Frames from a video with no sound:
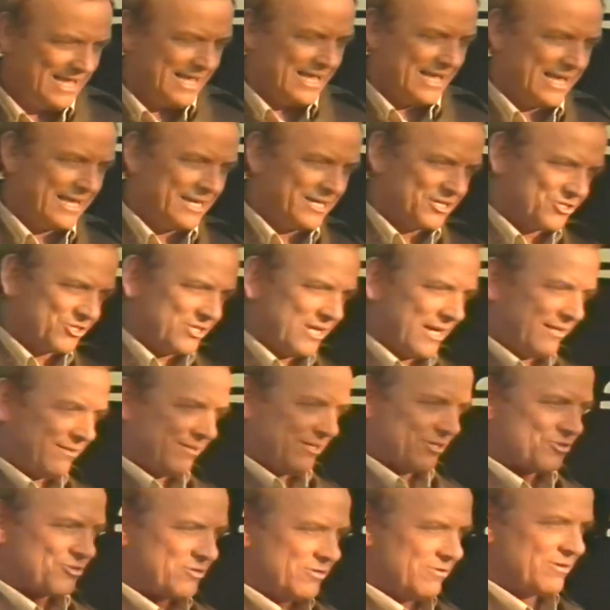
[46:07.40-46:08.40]
It is said
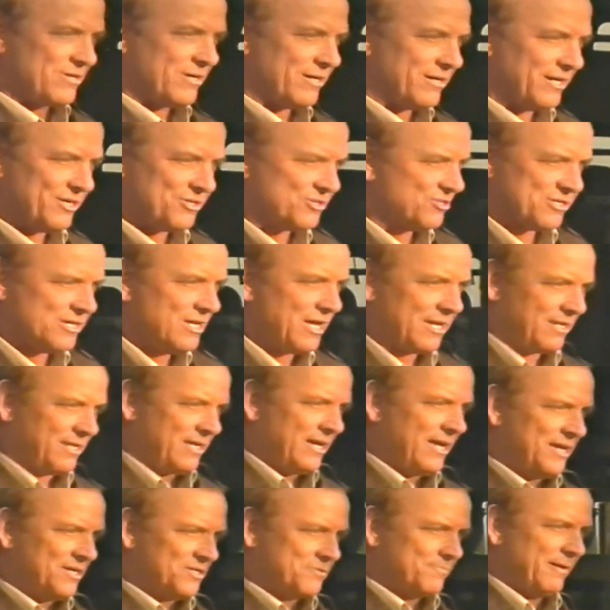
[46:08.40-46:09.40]
that true courage is not
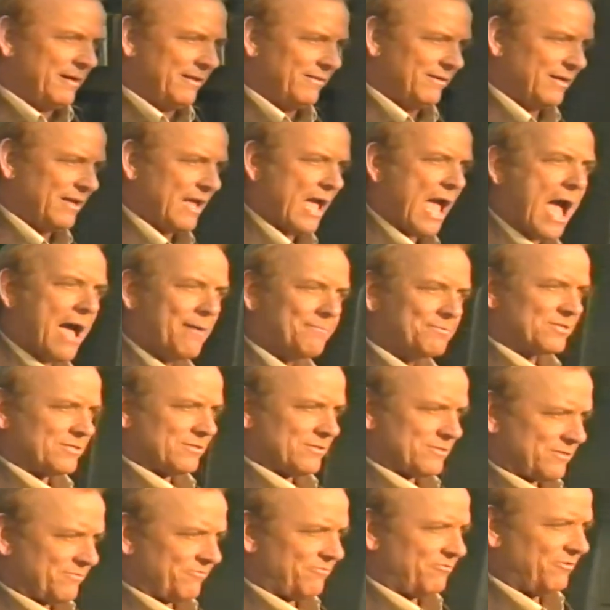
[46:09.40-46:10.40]
gauged by the
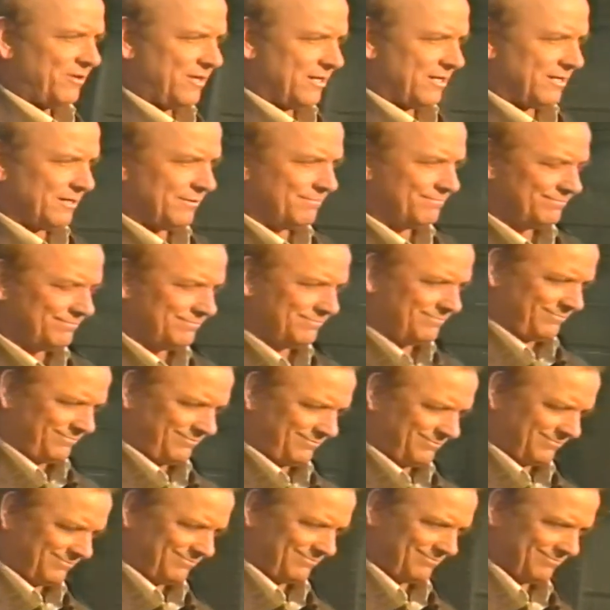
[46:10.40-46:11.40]
absence of fear,
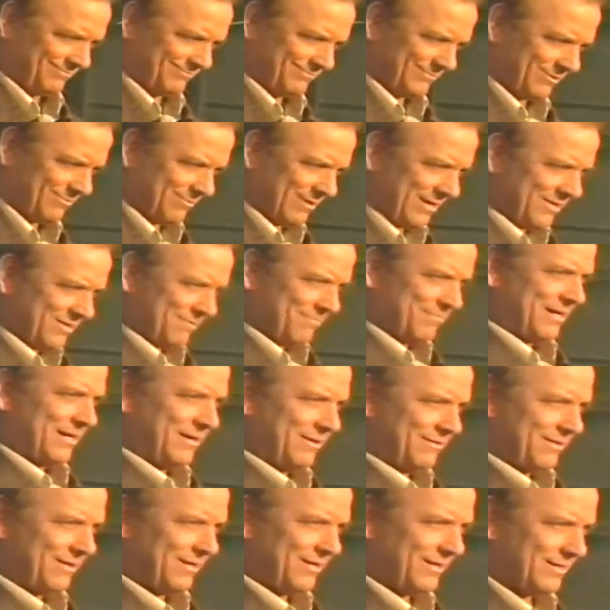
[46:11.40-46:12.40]
but rather by
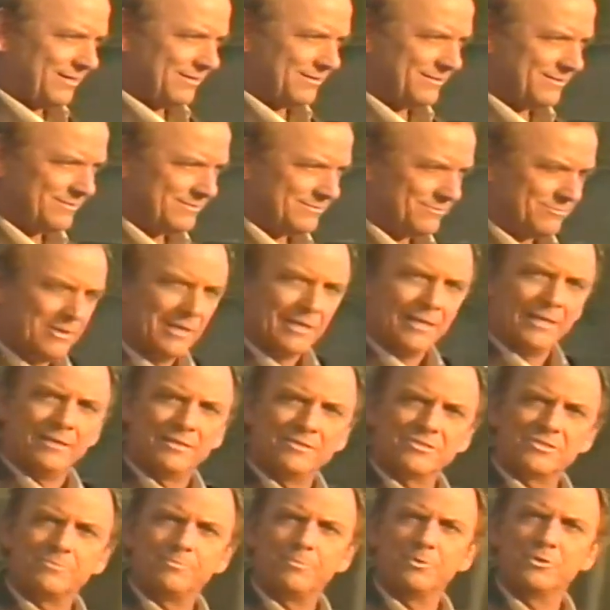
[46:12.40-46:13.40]
the
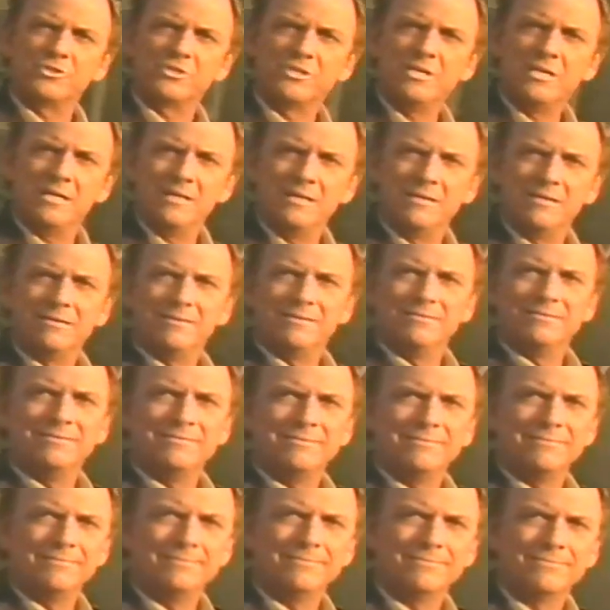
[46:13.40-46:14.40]
willingness to proceed
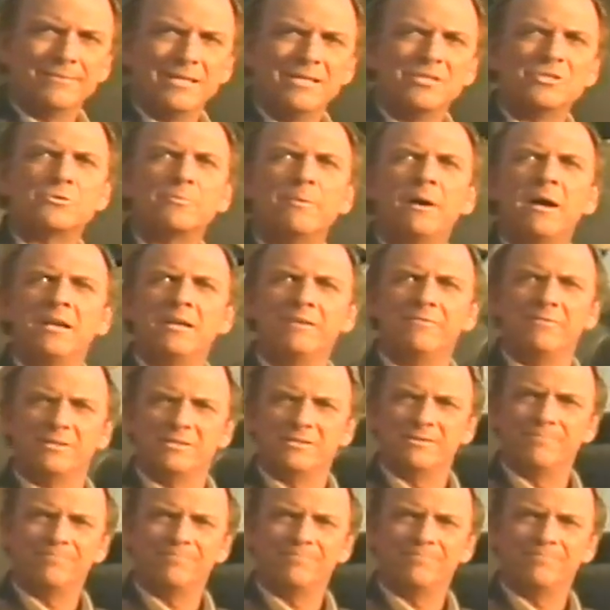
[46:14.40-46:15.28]
in spite of it.